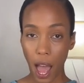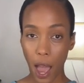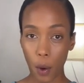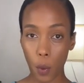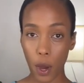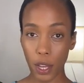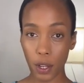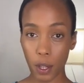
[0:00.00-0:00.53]
I
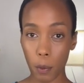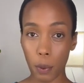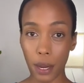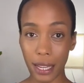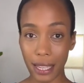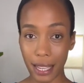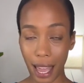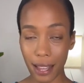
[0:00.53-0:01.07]
want you to
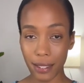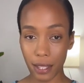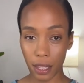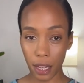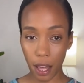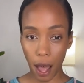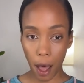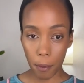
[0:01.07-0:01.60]
put yes in
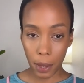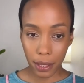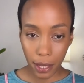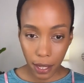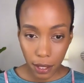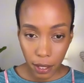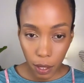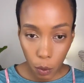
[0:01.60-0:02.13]
the comments.
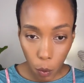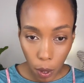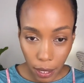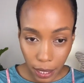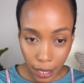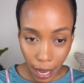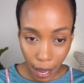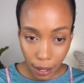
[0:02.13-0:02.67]
I see
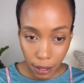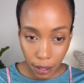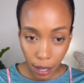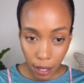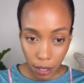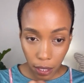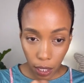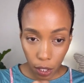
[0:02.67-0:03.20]
1 yes.
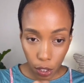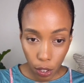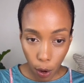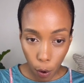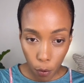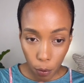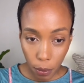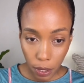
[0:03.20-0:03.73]
I see a
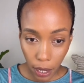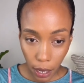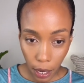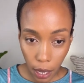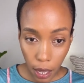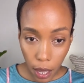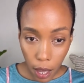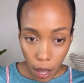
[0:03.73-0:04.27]
no from
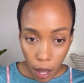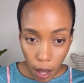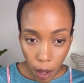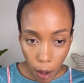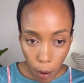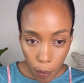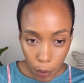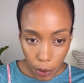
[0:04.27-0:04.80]
Sarah.
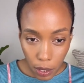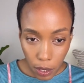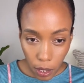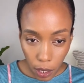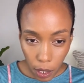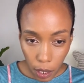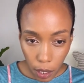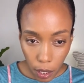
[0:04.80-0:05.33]
Let me
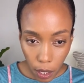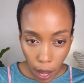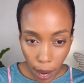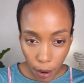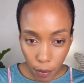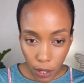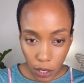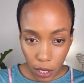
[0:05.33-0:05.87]
see.
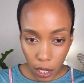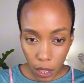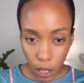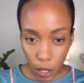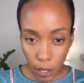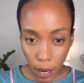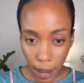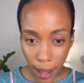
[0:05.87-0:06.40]
I recently
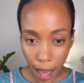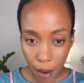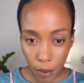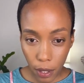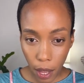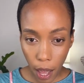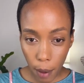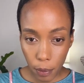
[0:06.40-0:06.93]
learned I have
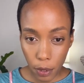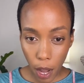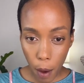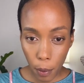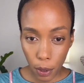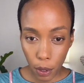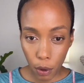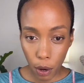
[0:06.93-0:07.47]
an
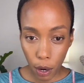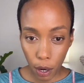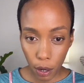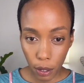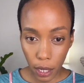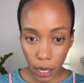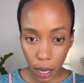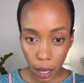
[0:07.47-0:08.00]
abdominal
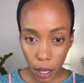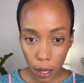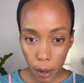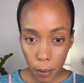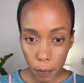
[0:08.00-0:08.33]
hernia.